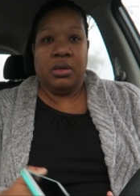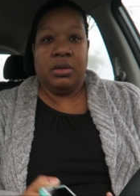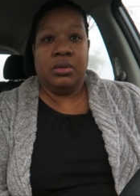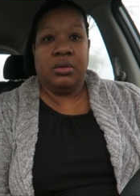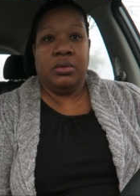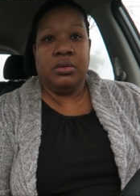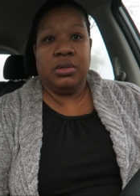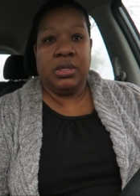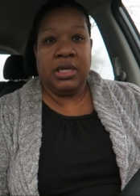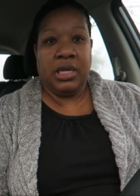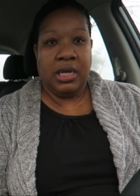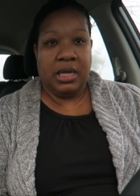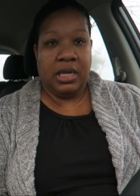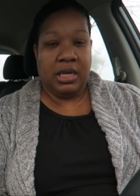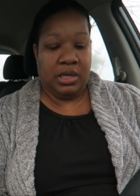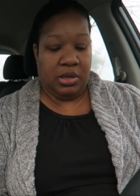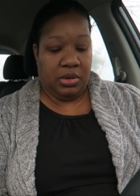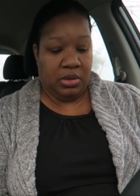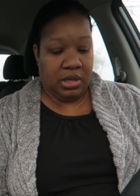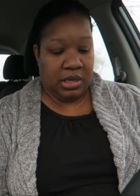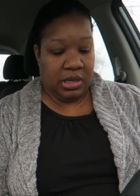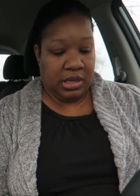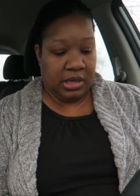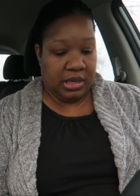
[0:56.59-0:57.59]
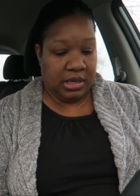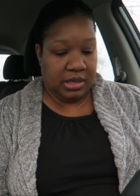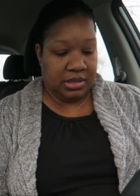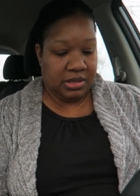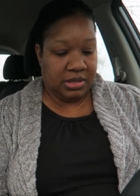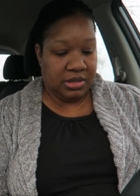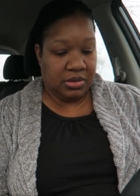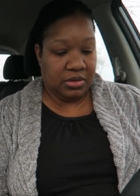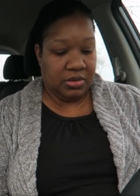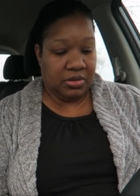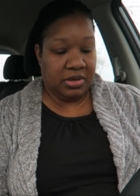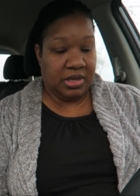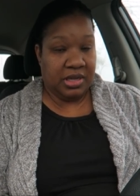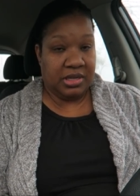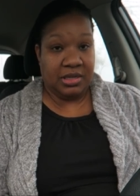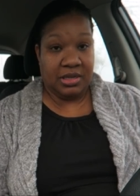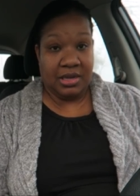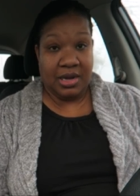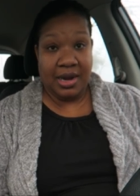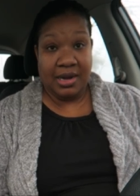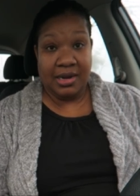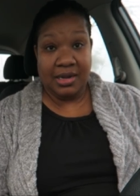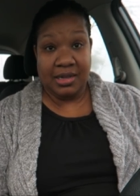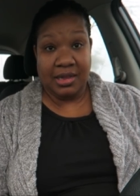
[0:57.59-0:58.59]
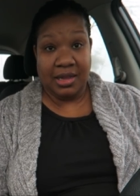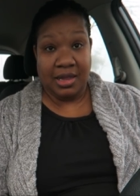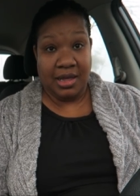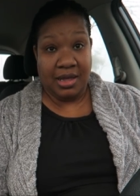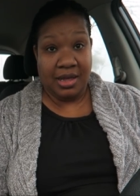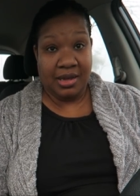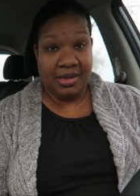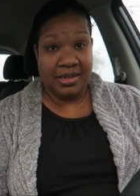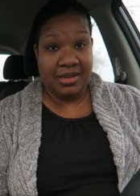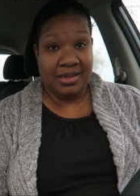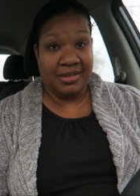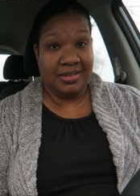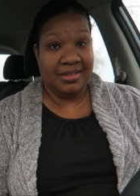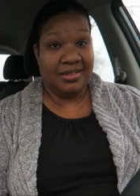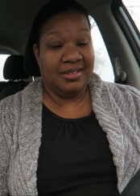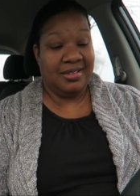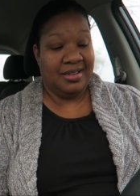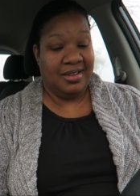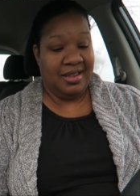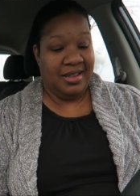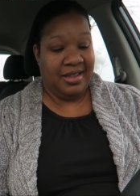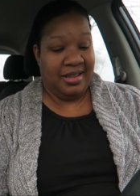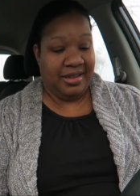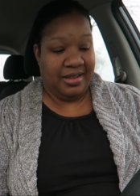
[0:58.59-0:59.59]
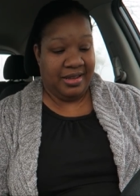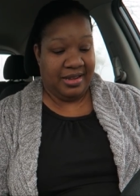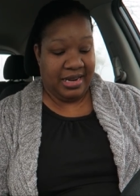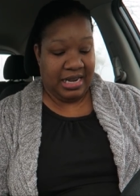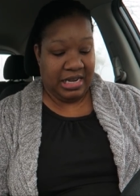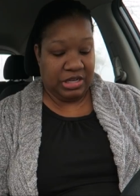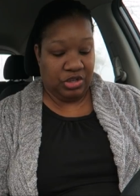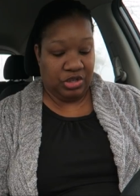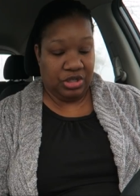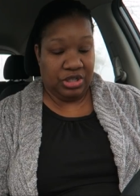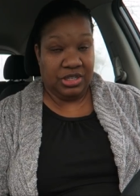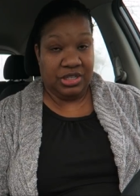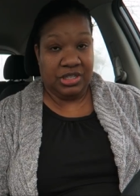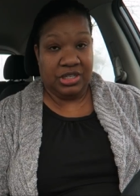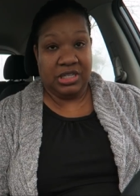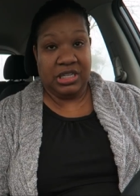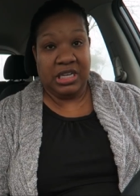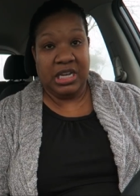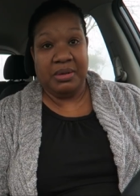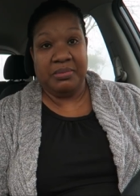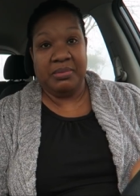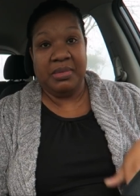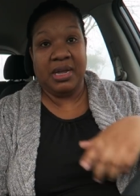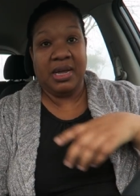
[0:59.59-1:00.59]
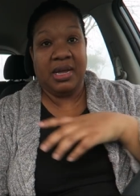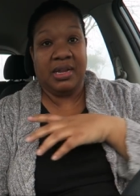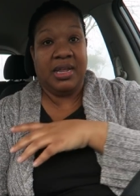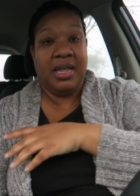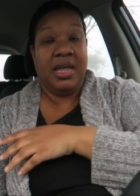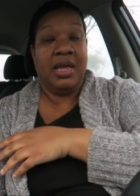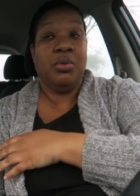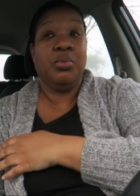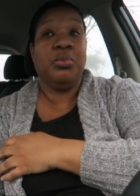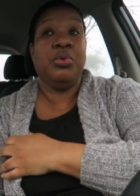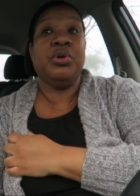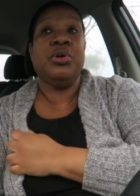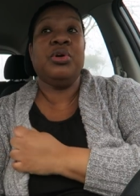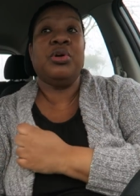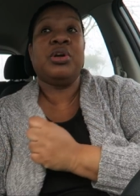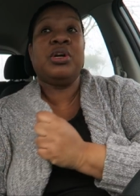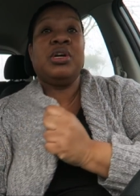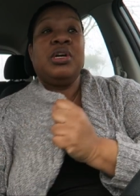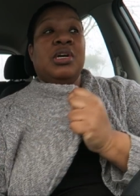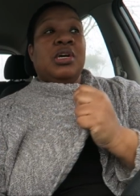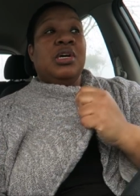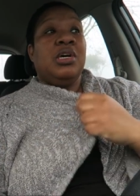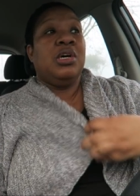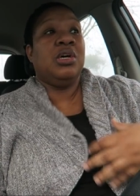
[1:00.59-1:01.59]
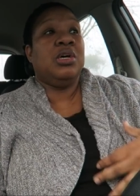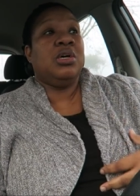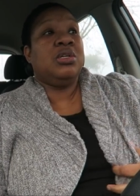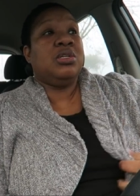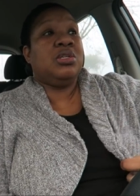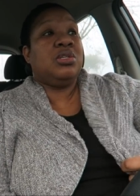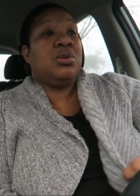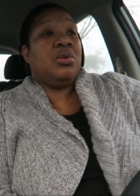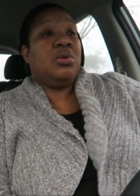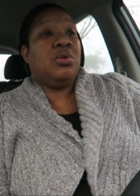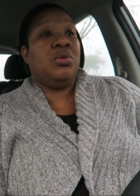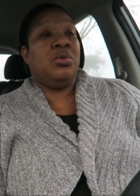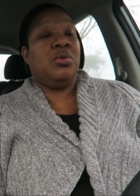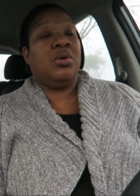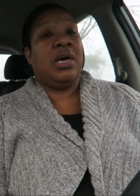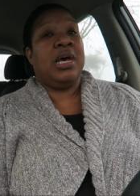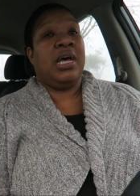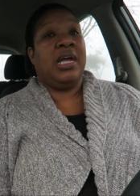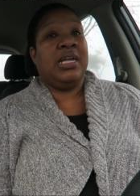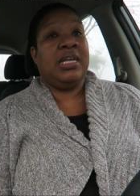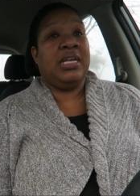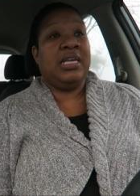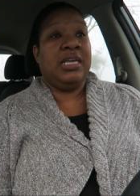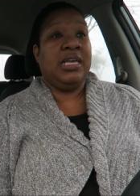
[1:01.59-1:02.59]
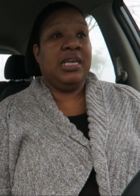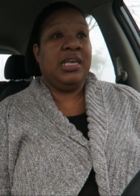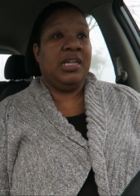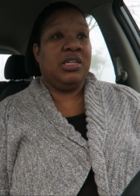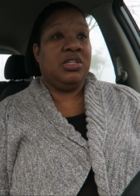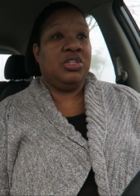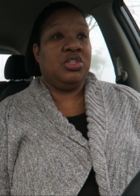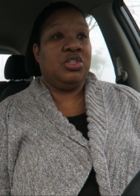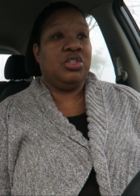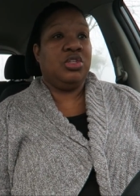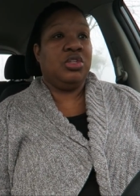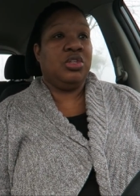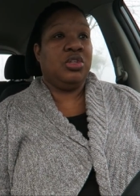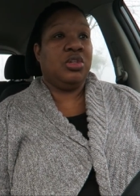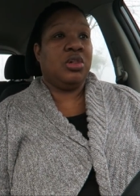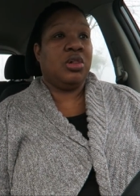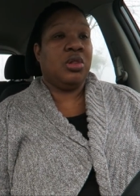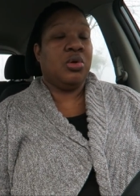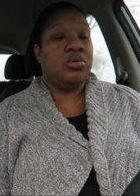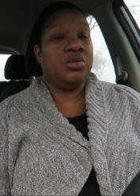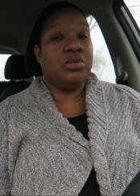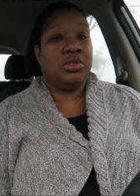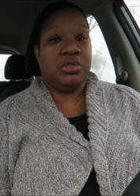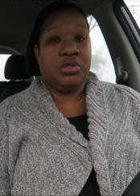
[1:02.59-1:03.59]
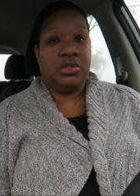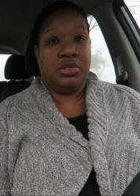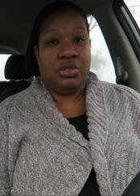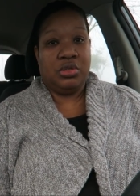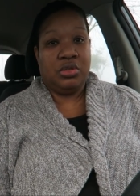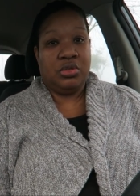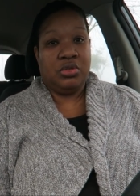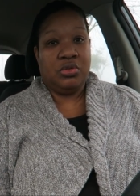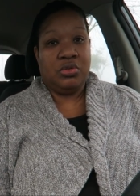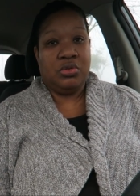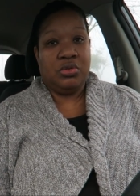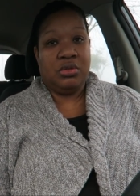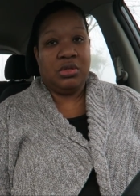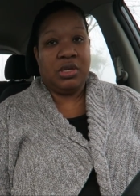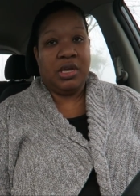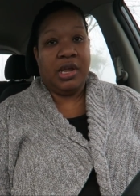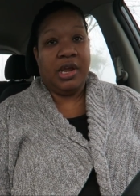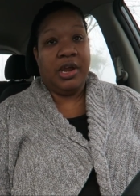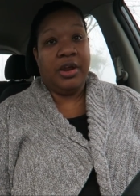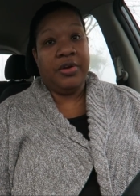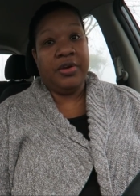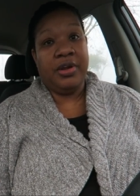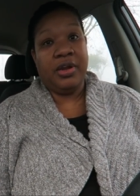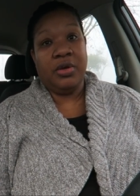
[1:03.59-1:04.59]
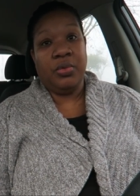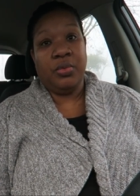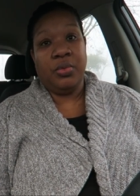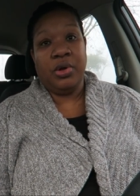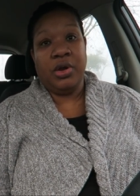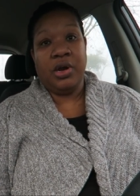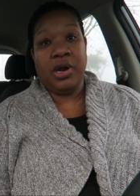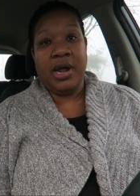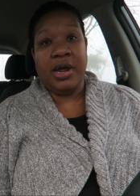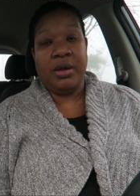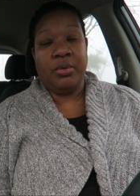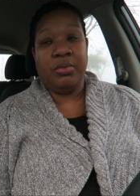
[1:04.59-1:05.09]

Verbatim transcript: Okay, you guys, so it's 9 o'clock and as you can see, I'm not at work. So I get closer to the area where